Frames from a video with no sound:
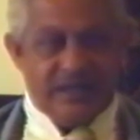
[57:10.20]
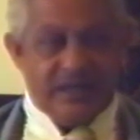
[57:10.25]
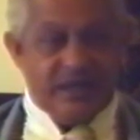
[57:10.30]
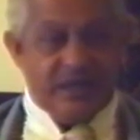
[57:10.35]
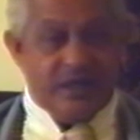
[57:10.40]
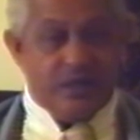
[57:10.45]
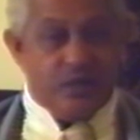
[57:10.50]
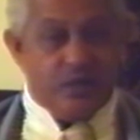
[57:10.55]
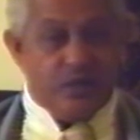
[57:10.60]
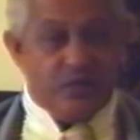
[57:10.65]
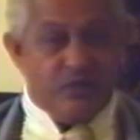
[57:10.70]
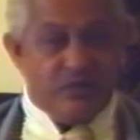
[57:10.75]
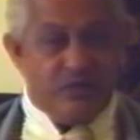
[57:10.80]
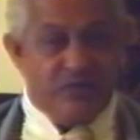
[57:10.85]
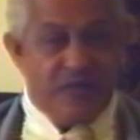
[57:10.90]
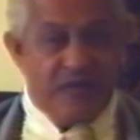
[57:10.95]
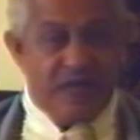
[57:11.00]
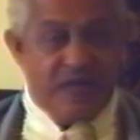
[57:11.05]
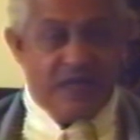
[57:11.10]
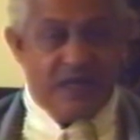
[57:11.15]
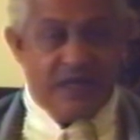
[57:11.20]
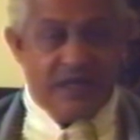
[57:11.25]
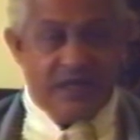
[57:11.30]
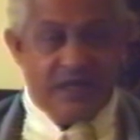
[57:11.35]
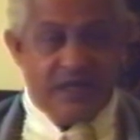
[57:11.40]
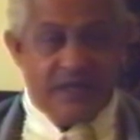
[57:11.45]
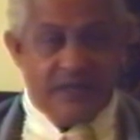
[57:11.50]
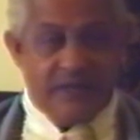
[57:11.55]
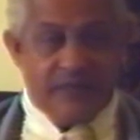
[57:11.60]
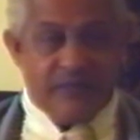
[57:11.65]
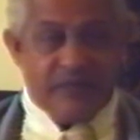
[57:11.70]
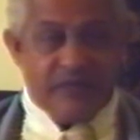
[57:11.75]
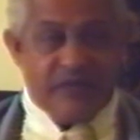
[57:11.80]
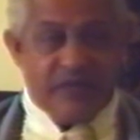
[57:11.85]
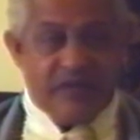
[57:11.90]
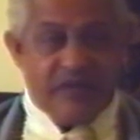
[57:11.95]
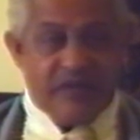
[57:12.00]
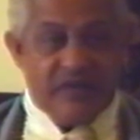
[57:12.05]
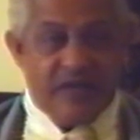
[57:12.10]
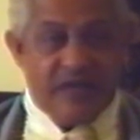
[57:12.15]
it would mean
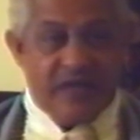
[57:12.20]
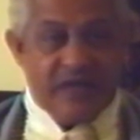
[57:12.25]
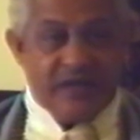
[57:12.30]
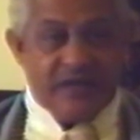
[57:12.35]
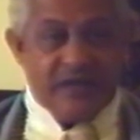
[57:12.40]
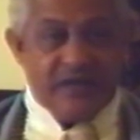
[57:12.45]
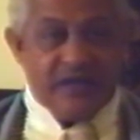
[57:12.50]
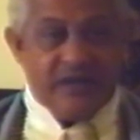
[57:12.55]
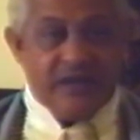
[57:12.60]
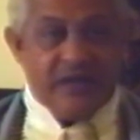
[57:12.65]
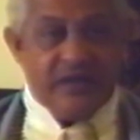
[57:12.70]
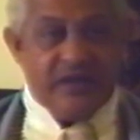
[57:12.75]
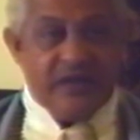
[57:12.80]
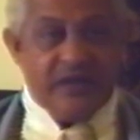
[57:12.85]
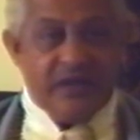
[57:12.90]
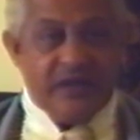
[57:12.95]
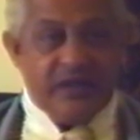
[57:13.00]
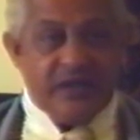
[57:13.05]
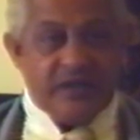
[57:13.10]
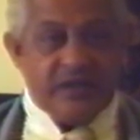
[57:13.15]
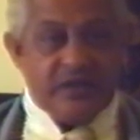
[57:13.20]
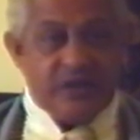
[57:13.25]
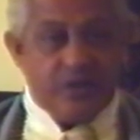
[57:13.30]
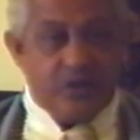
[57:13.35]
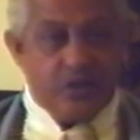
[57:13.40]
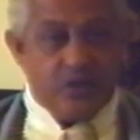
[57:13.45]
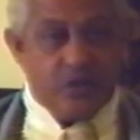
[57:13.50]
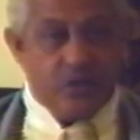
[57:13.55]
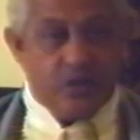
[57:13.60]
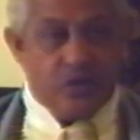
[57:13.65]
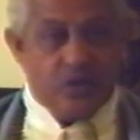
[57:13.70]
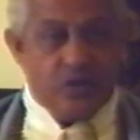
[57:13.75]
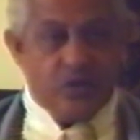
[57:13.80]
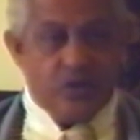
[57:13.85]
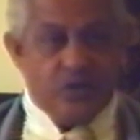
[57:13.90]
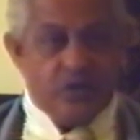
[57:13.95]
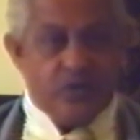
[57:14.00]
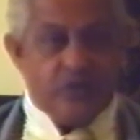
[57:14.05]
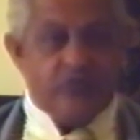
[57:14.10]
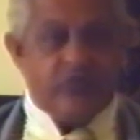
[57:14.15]
that the
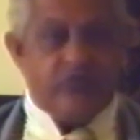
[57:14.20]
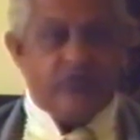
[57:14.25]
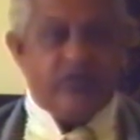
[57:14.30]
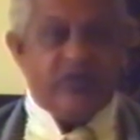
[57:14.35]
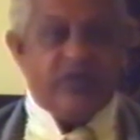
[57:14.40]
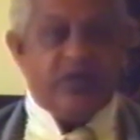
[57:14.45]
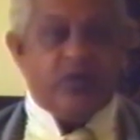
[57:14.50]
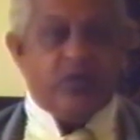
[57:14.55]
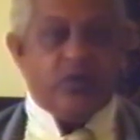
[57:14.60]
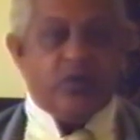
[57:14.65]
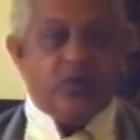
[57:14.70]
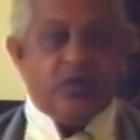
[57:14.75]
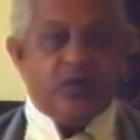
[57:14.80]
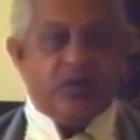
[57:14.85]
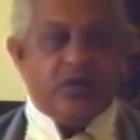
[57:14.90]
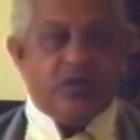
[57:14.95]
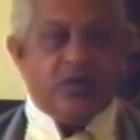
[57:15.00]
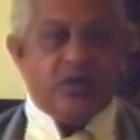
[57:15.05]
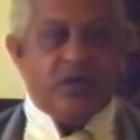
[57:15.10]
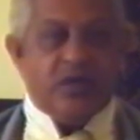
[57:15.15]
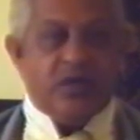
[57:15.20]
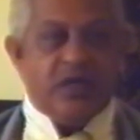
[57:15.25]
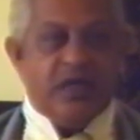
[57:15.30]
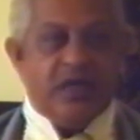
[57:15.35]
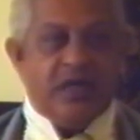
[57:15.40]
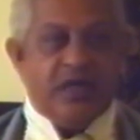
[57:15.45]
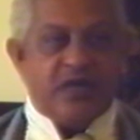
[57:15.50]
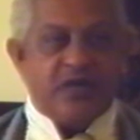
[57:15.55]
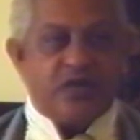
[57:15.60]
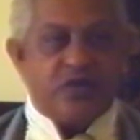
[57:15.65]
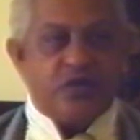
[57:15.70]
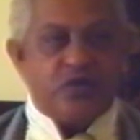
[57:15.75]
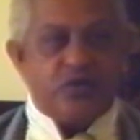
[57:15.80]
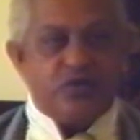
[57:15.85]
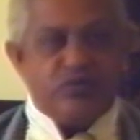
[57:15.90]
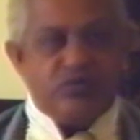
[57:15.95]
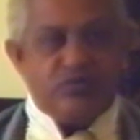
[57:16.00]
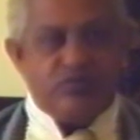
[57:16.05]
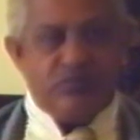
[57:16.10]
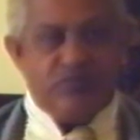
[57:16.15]
so-called free will has to
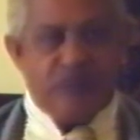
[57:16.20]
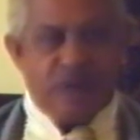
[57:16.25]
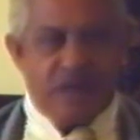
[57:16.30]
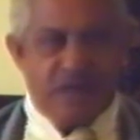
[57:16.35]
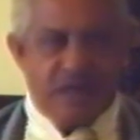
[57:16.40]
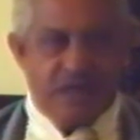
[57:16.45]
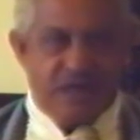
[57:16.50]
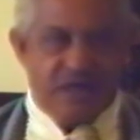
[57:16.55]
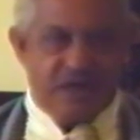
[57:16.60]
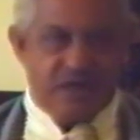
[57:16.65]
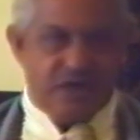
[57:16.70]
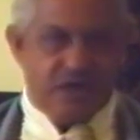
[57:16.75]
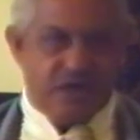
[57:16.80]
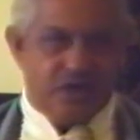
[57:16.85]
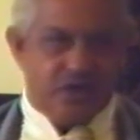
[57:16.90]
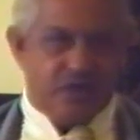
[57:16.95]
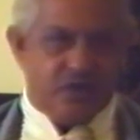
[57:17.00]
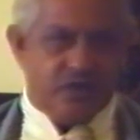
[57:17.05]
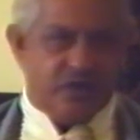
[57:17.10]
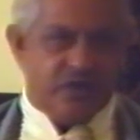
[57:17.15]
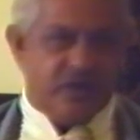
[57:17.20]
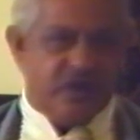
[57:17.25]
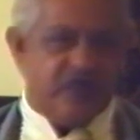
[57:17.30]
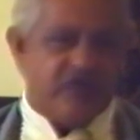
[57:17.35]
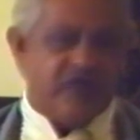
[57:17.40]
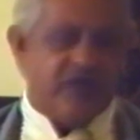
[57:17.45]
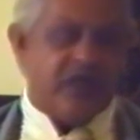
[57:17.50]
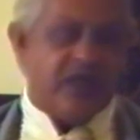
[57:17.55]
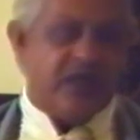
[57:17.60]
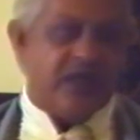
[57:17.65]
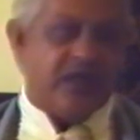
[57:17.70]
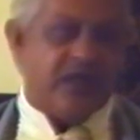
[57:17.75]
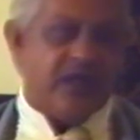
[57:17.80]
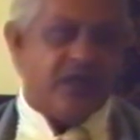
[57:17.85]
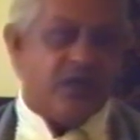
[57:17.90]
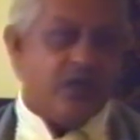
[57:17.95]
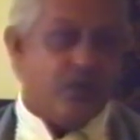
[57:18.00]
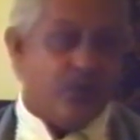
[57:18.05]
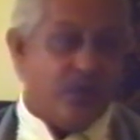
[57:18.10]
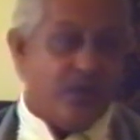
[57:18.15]
merge into the divine
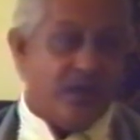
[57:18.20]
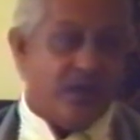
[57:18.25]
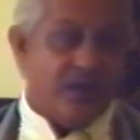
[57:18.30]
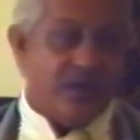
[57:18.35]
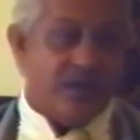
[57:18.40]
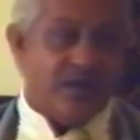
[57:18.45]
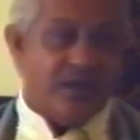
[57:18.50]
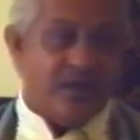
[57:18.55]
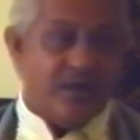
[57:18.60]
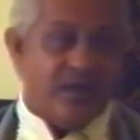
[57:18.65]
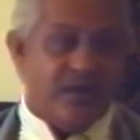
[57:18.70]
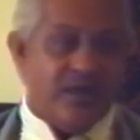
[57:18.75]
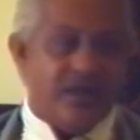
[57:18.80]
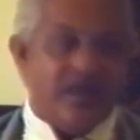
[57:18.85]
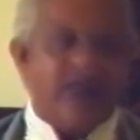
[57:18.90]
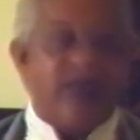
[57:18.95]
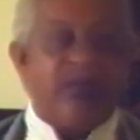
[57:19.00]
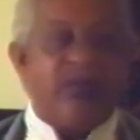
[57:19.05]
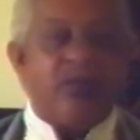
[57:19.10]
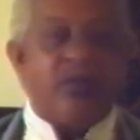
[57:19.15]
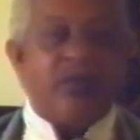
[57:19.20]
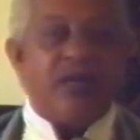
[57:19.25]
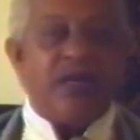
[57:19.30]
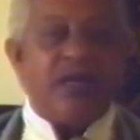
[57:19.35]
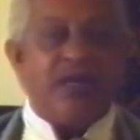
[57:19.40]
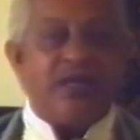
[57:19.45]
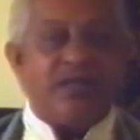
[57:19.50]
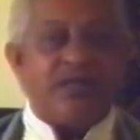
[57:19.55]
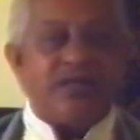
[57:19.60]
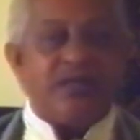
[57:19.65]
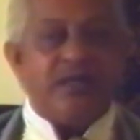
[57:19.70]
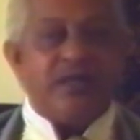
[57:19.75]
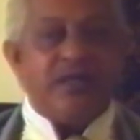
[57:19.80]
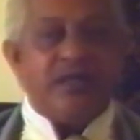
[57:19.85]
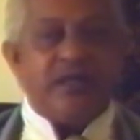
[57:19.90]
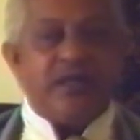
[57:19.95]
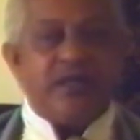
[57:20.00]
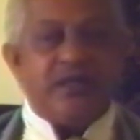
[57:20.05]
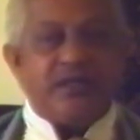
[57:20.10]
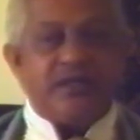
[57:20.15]
will. Otherwise,
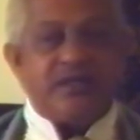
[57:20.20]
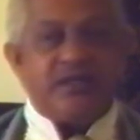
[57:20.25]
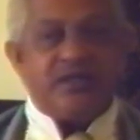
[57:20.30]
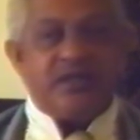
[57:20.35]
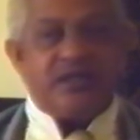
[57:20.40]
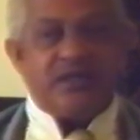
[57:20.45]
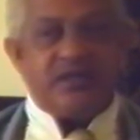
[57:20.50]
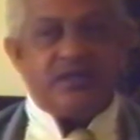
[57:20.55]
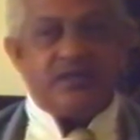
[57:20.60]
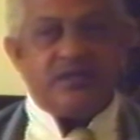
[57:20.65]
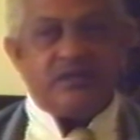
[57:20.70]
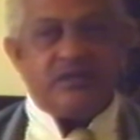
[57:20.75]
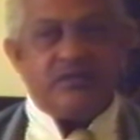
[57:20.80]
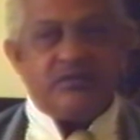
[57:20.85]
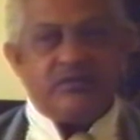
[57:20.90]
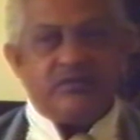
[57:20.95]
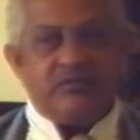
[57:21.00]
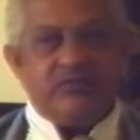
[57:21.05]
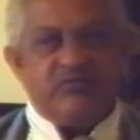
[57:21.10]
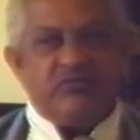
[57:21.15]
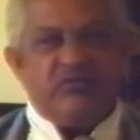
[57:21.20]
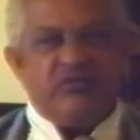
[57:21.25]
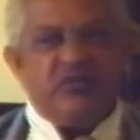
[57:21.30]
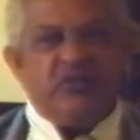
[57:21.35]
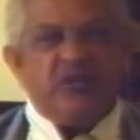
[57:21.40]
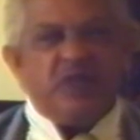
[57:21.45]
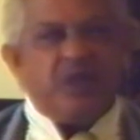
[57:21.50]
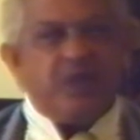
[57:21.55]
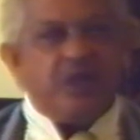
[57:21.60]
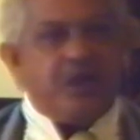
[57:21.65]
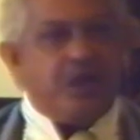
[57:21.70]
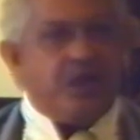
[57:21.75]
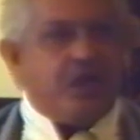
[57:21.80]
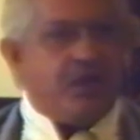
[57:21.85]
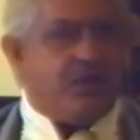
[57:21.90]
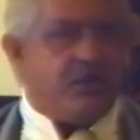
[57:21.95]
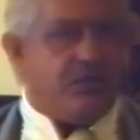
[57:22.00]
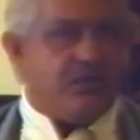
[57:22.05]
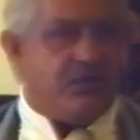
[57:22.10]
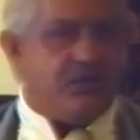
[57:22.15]
it is just
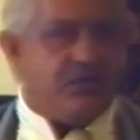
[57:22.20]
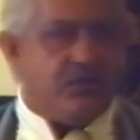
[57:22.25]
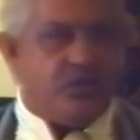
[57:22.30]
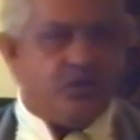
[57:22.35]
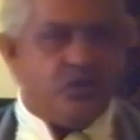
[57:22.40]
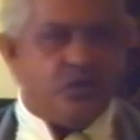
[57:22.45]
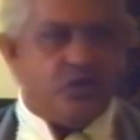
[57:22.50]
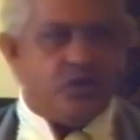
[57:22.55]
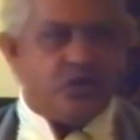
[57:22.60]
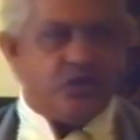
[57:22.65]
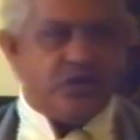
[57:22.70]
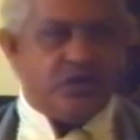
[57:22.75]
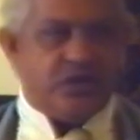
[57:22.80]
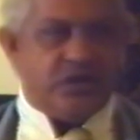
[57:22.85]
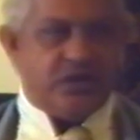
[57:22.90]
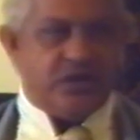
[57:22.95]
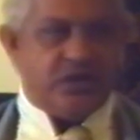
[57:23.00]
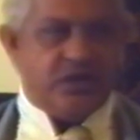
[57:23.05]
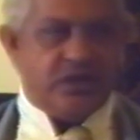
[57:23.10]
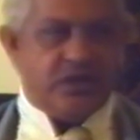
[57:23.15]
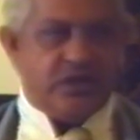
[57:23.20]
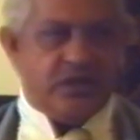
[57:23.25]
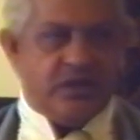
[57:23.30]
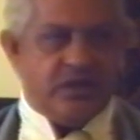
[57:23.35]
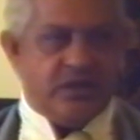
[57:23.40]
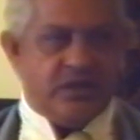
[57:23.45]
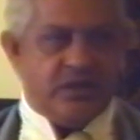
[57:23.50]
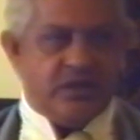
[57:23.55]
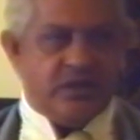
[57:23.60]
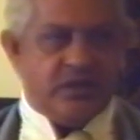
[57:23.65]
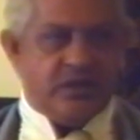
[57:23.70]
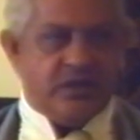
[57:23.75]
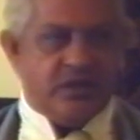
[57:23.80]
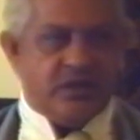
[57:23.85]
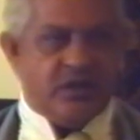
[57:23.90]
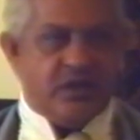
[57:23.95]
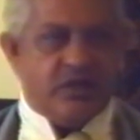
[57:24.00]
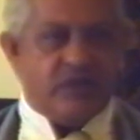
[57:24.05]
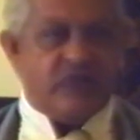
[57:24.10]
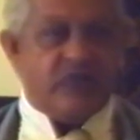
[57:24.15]
thinking uselessly,
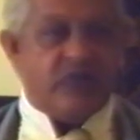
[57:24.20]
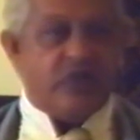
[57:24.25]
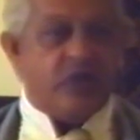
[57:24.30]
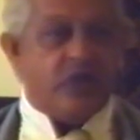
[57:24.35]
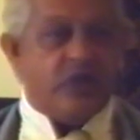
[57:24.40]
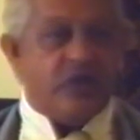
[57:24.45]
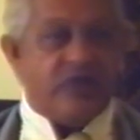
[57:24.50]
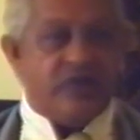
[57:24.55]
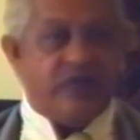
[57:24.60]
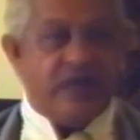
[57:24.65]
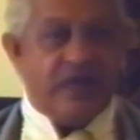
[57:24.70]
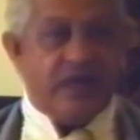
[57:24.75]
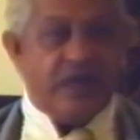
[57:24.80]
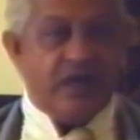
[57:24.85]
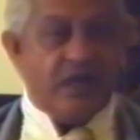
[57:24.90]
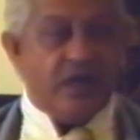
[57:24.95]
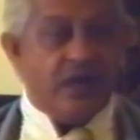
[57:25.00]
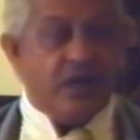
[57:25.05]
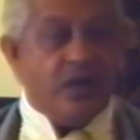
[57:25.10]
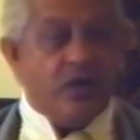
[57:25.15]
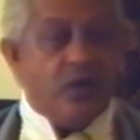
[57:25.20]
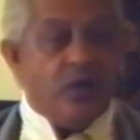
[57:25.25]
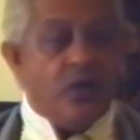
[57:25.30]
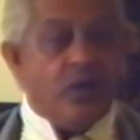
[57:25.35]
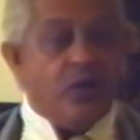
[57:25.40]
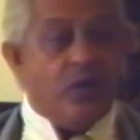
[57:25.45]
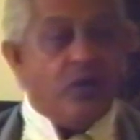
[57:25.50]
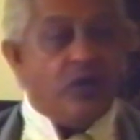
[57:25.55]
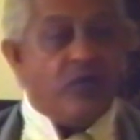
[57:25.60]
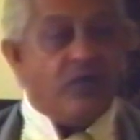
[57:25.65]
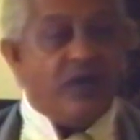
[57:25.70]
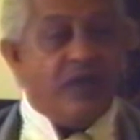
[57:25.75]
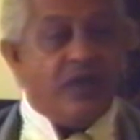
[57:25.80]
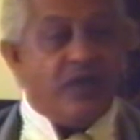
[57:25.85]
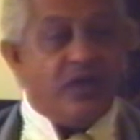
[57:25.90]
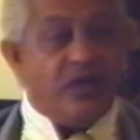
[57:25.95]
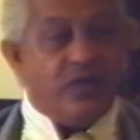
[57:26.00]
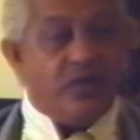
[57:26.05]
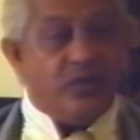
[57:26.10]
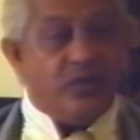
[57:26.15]
of no avail or value.